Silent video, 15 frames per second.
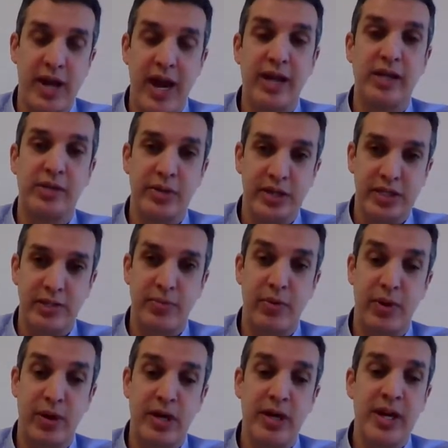AUE
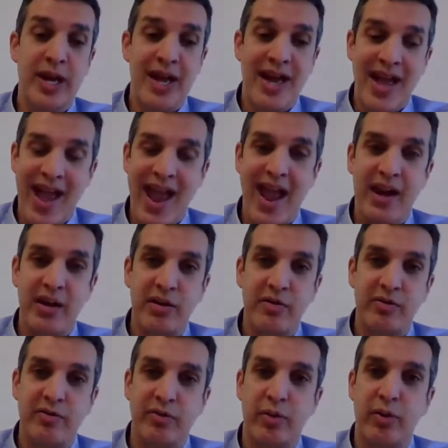support and
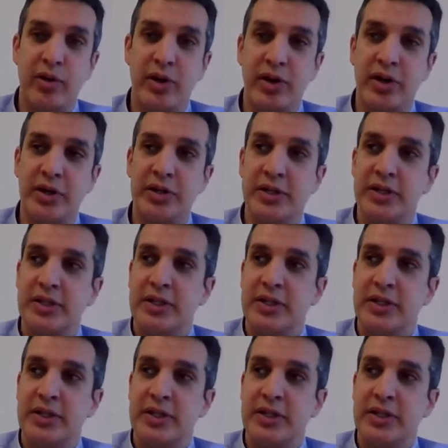for